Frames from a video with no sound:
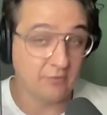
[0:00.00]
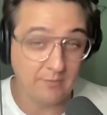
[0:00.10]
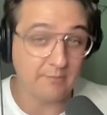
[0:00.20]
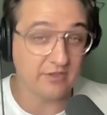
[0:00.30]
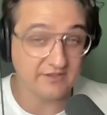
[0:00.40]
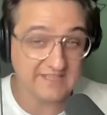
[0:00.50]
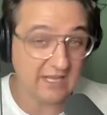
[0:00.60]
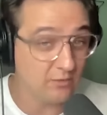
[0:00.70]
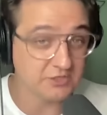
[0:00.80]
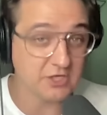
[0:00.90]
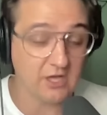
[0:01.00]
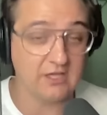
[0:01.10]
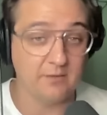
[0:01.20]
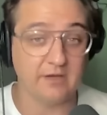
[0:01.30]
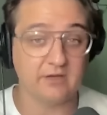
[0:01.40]
And remember, the scale we're
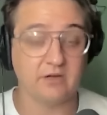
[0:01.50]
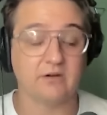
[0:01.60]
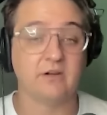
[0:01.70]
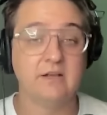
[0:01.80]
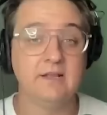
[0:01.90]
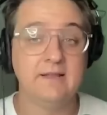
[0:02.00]
talking about here,